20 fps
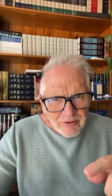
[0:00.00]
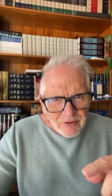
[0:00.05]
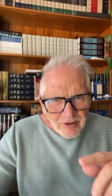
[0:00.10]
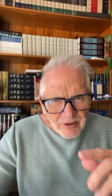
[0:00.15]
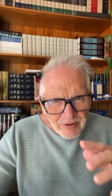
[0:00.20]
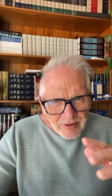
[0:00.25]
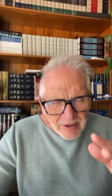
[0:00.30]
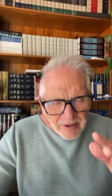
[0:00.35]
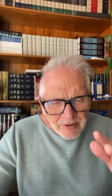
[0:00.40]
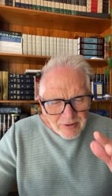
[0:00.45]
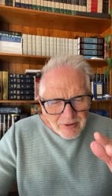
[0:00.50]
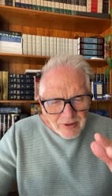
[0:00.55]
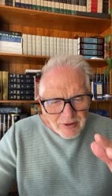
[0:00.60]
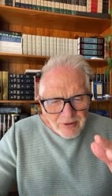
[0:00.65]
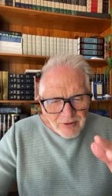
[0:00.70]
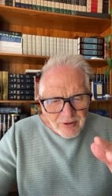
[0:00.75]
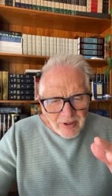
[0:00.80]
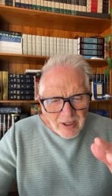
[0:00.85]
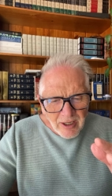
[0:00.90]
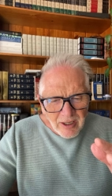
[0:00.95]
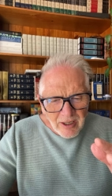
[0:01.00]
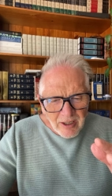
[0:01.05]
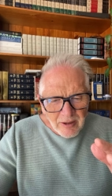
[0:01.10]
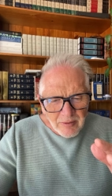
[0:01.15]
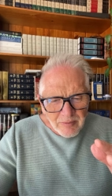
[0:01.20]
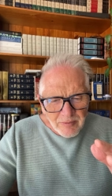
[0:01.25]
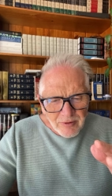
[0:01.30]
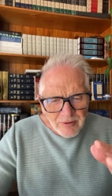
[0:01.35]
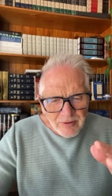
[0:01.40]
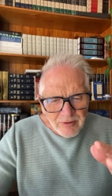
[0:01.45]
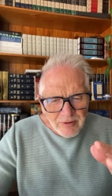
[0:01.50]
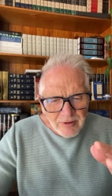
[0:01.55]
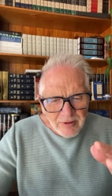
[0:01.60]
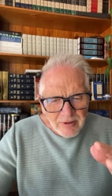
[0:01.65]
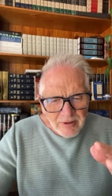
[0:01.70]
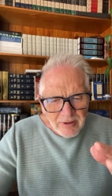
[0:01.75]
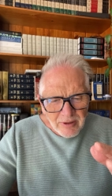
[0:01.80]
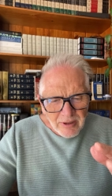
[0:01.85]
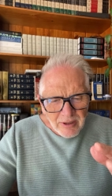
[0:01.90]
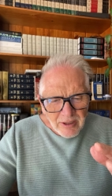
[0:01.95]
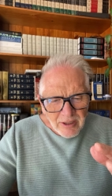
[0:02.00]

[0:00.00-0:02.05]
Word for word: He says that in the Psalms.